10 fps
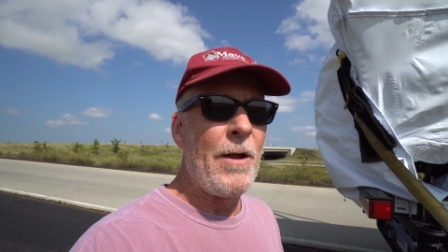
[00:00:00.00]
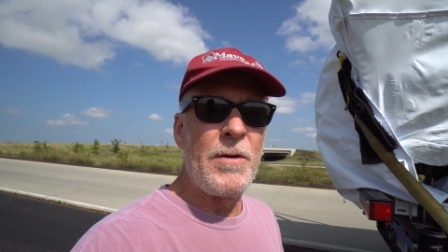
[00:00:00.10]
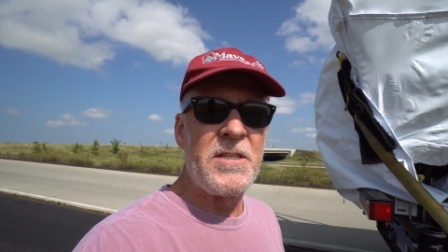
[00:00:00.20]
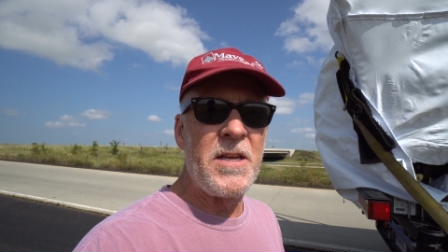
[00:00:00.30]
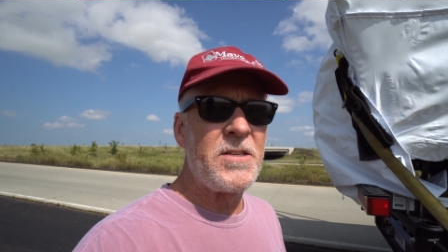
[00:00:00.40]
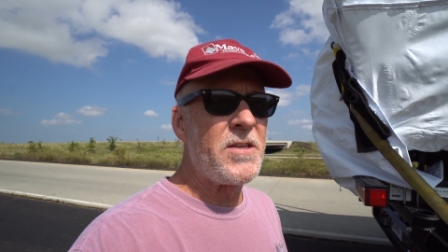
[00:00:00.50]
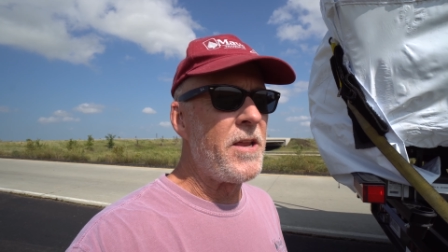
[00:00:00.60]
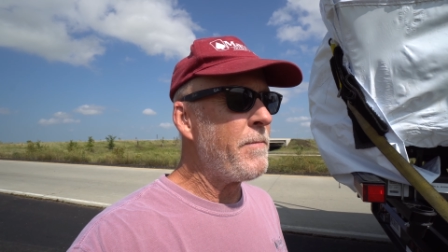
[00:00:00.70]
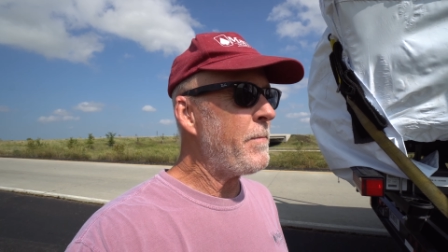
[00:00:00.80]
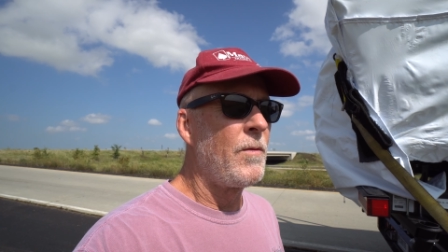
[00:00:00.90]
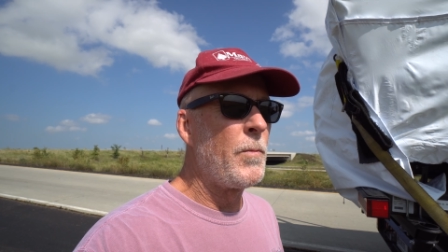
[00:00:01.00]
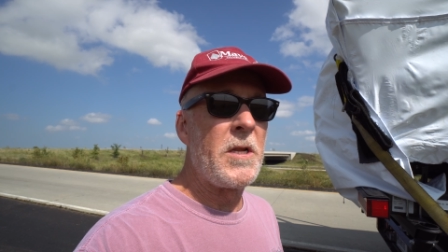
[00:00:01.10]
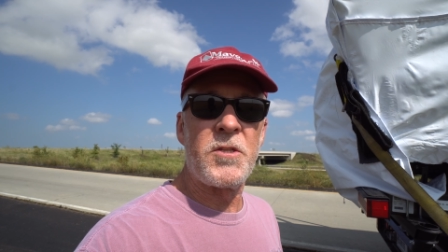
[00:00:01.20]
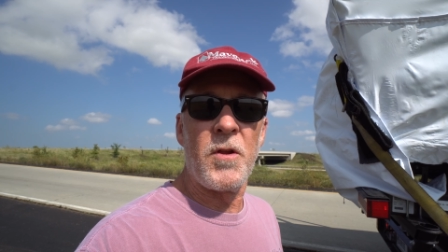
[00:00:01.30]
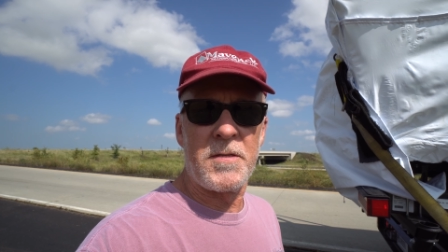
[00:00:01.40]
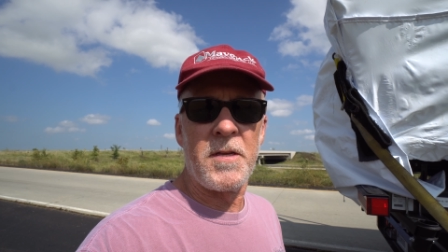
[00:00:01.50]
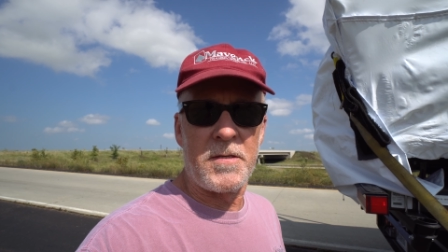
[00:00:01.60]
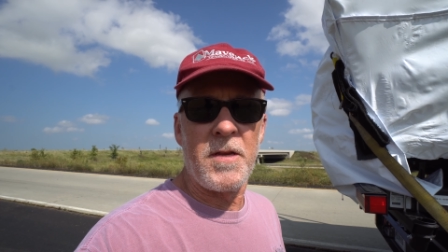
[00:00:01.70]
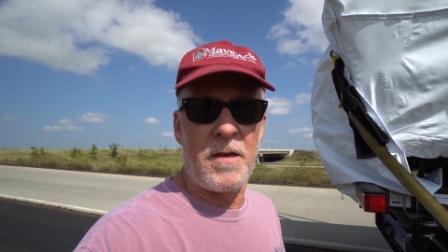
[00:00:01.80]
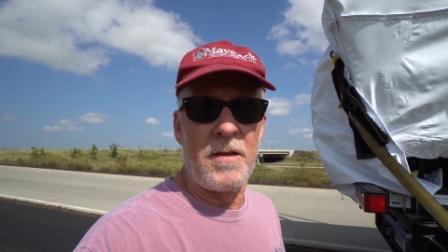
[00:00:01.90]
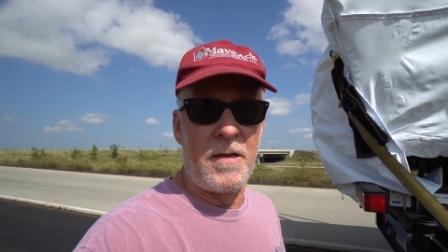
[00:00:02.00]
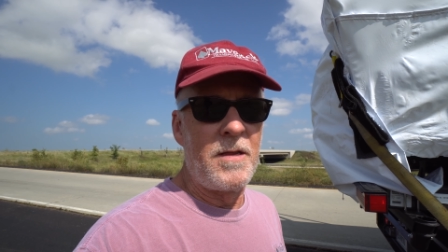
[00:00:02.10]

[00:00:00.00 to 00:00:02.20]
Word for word: Highway sixty, Minnesota sixty,